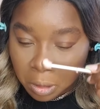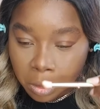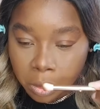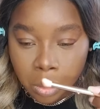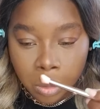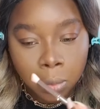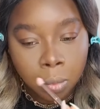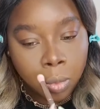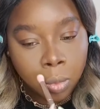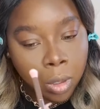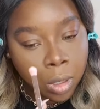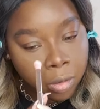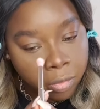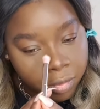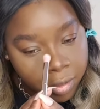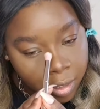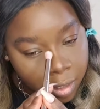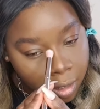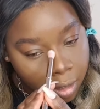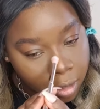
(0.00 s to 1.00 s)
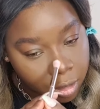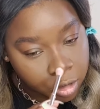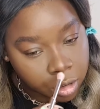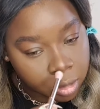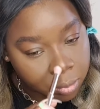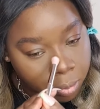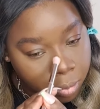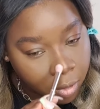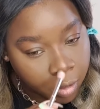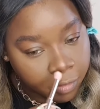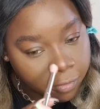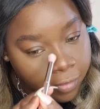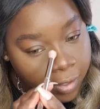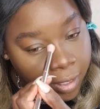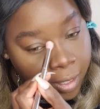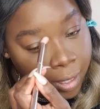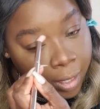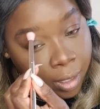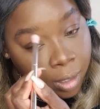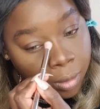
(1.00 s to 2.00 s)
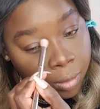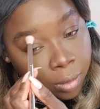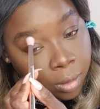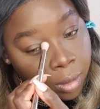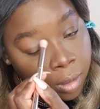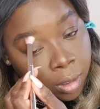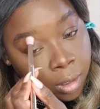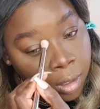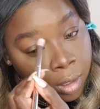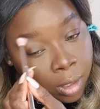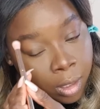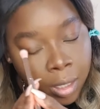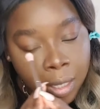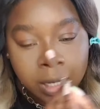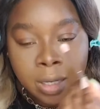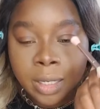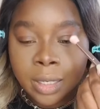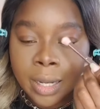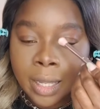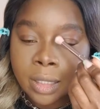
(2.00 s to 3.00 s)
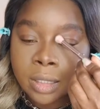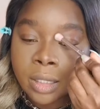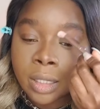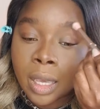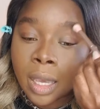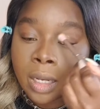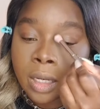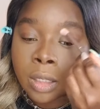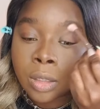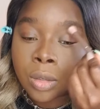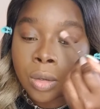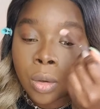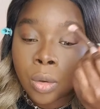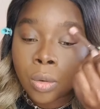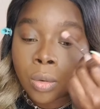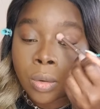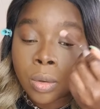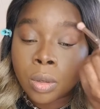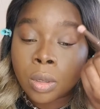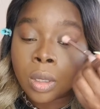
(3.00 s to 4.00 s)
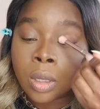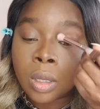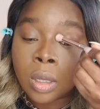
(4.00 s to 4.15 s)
Don't worry, just buff it out. And I like to kind of go